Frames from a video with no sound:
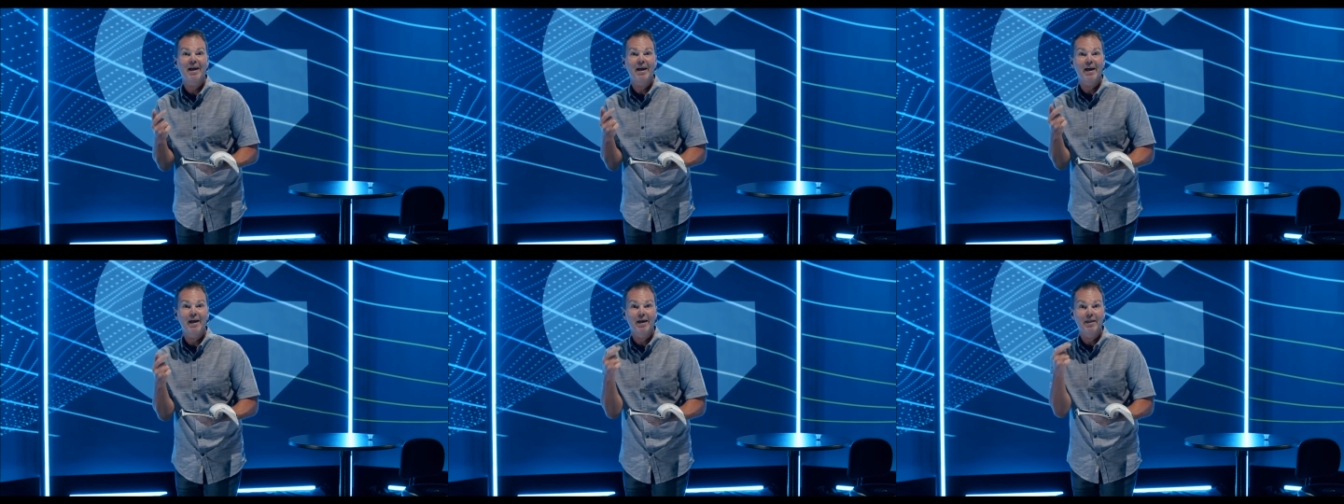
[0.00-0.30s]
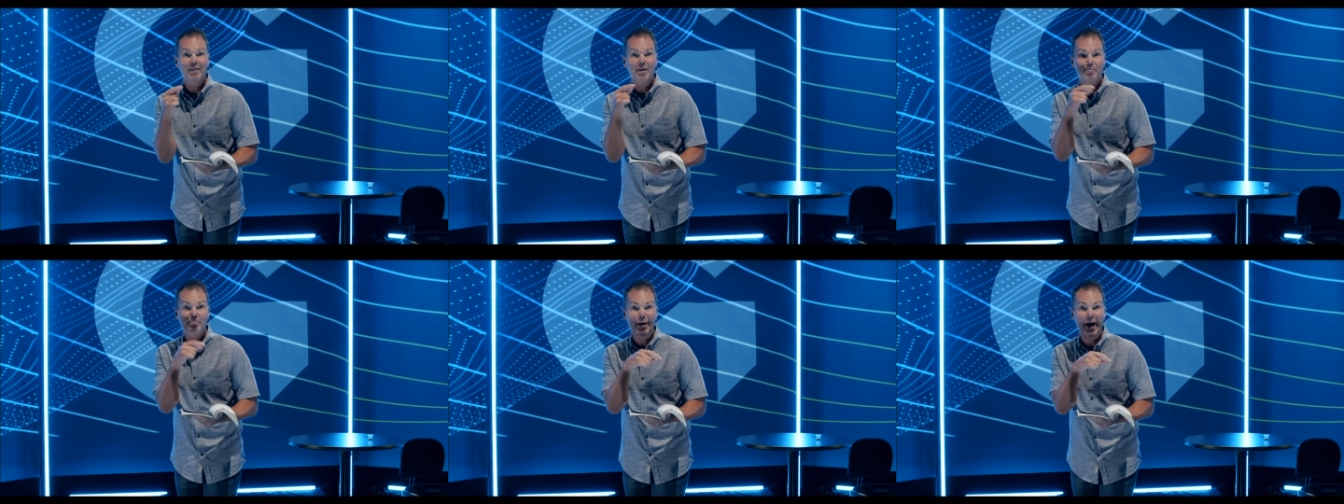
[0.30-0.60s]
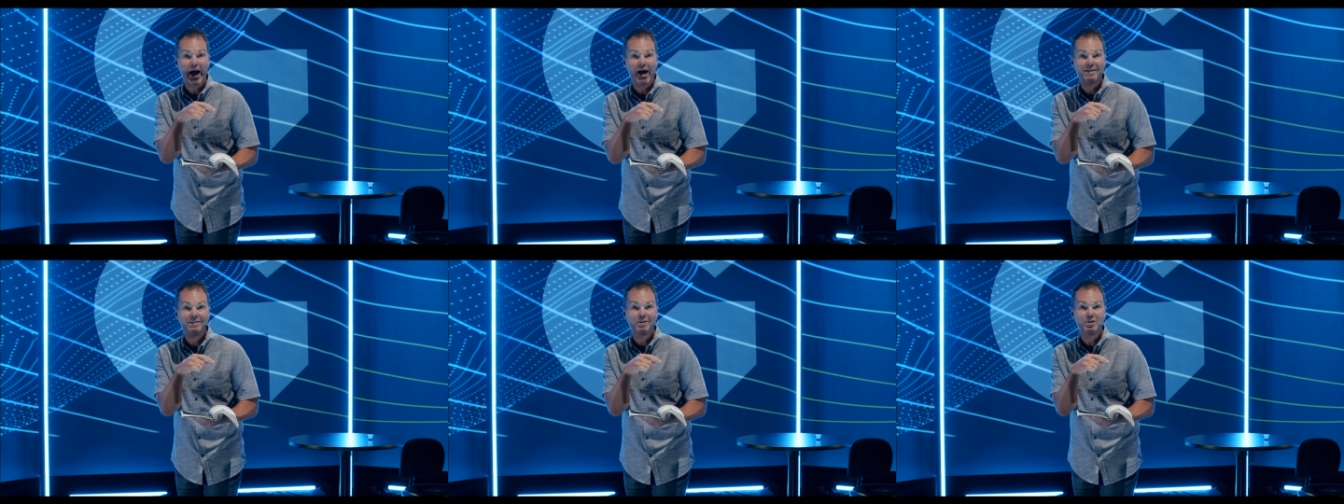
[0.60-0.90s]
in the
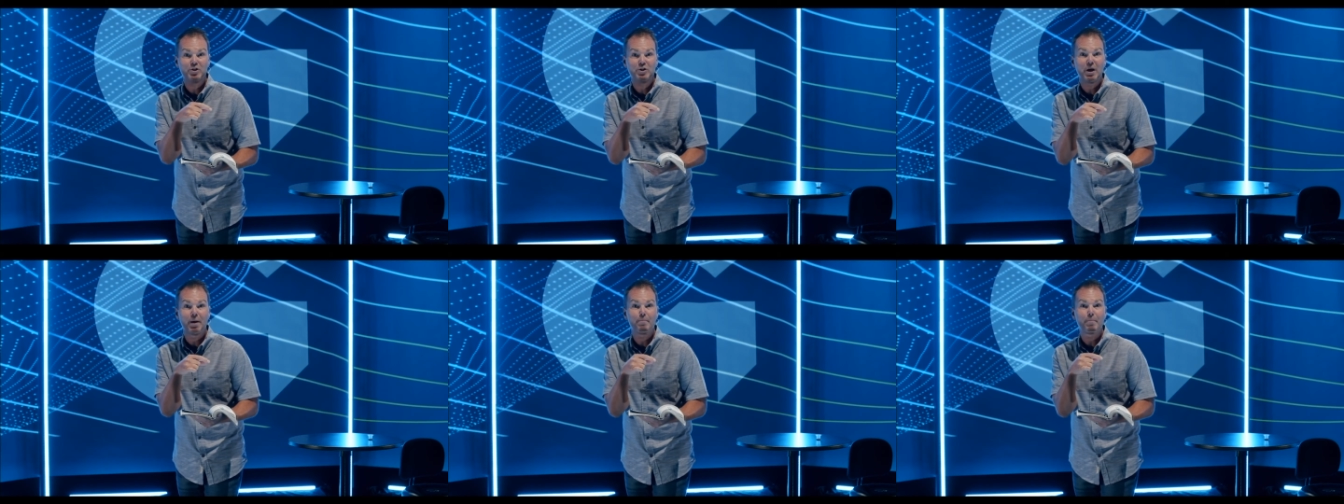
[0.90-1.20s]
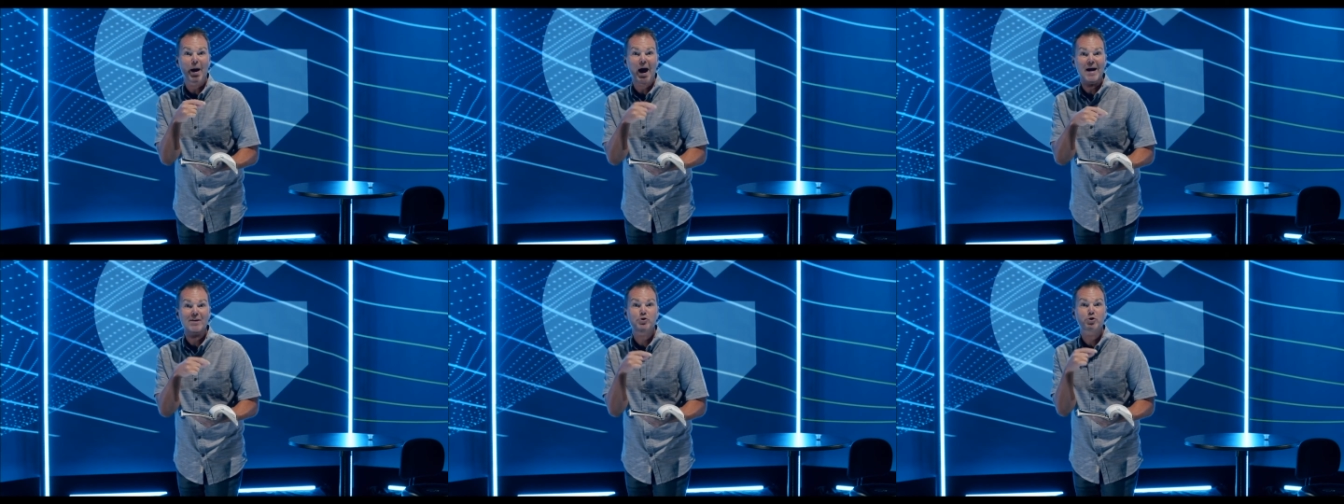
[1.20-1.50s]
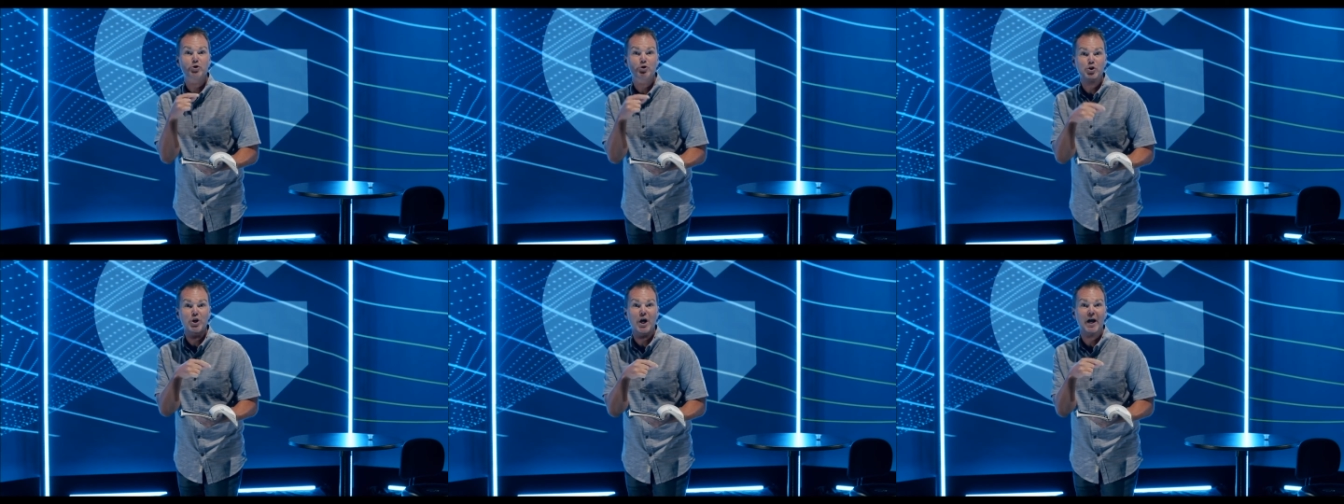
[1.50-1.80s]
passage that Pastor
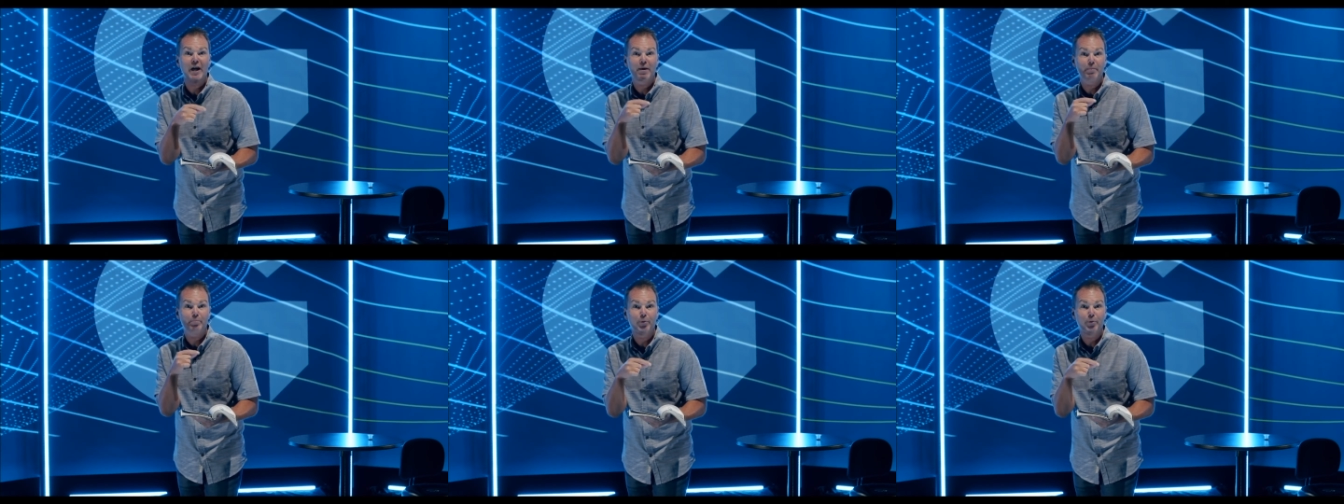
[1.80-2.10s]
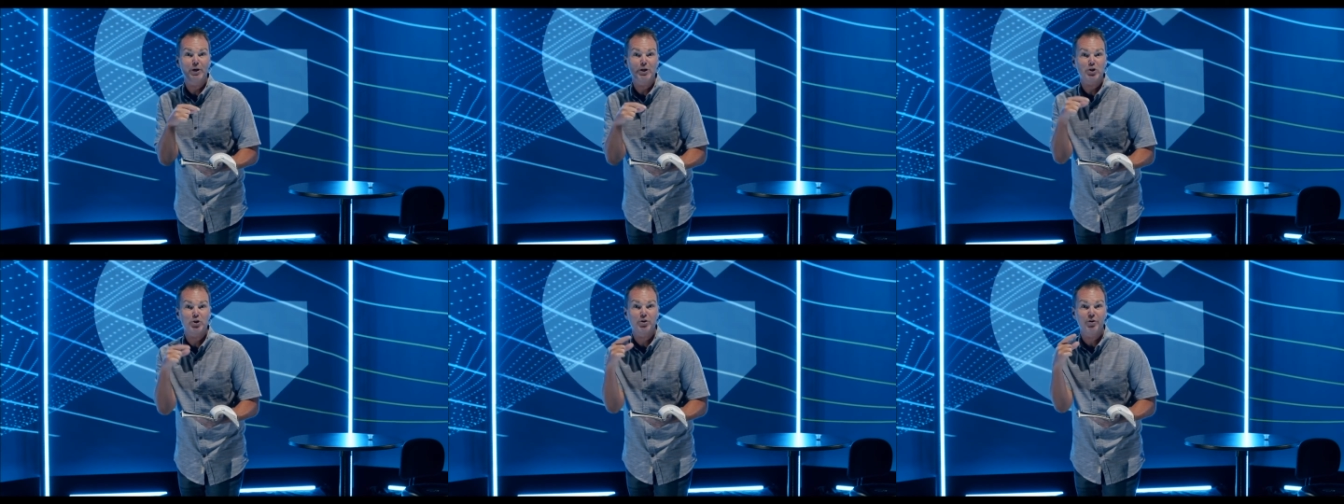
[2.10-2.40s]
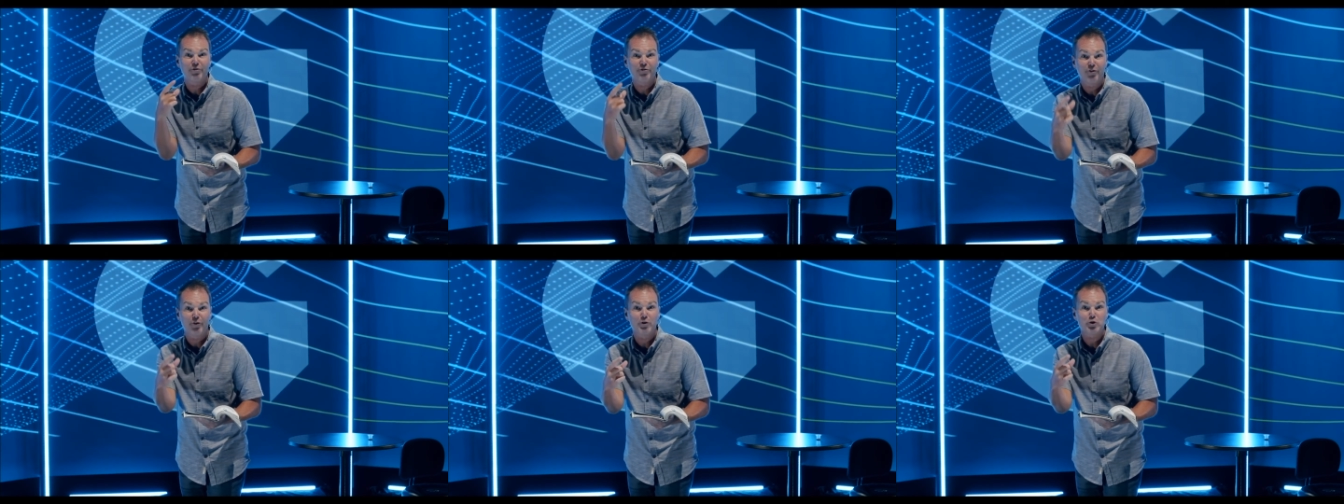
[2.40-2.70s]
Johnny preached the
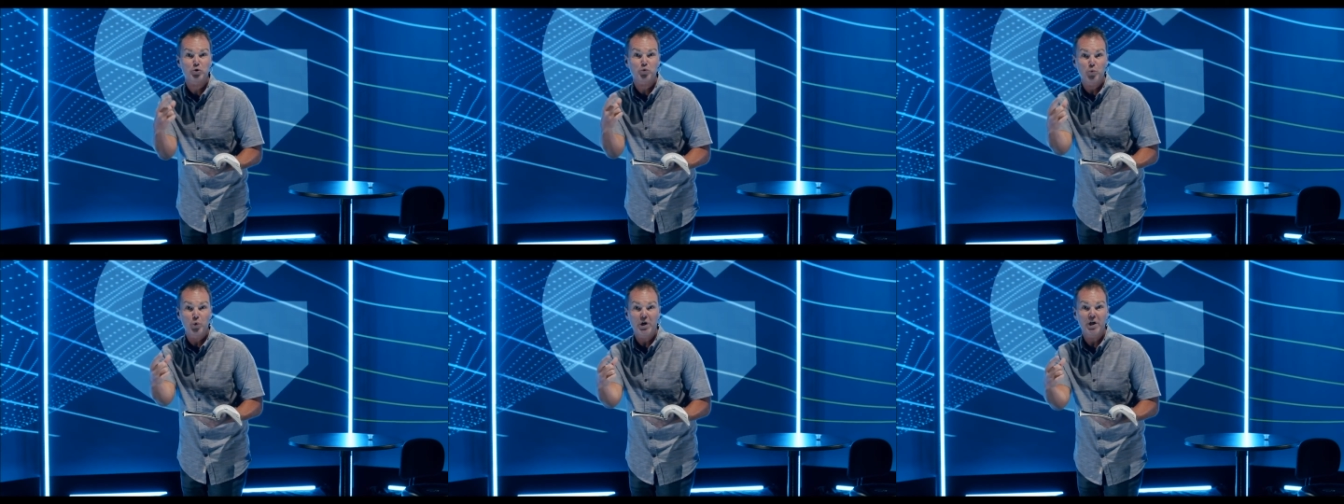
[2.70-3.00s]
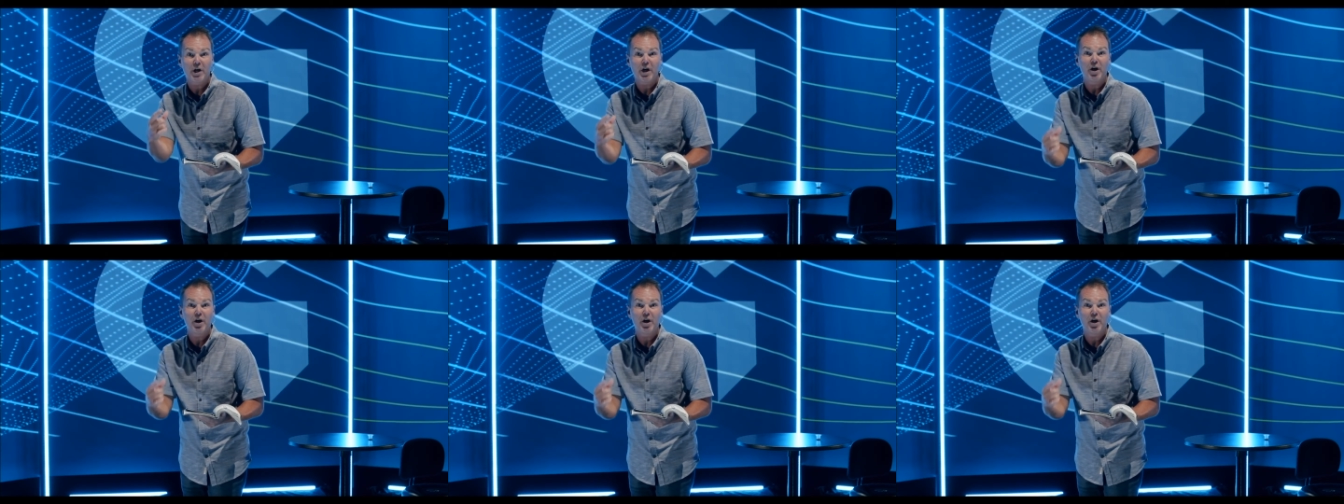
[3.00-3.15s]
first week